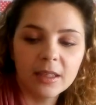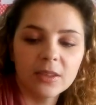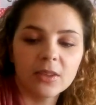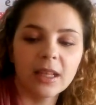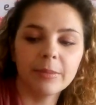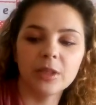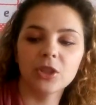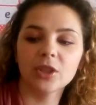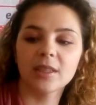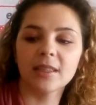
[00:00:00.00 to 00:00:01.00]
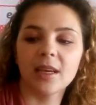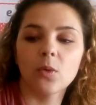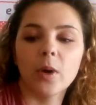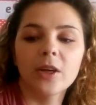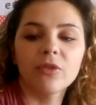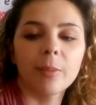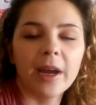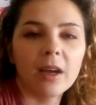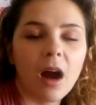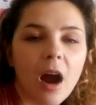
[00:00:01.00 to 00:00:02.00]
so let me just take one of my
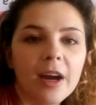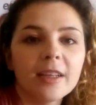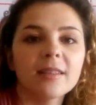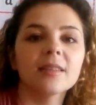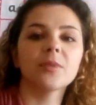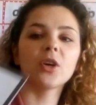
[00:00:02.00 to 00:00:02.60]
cards,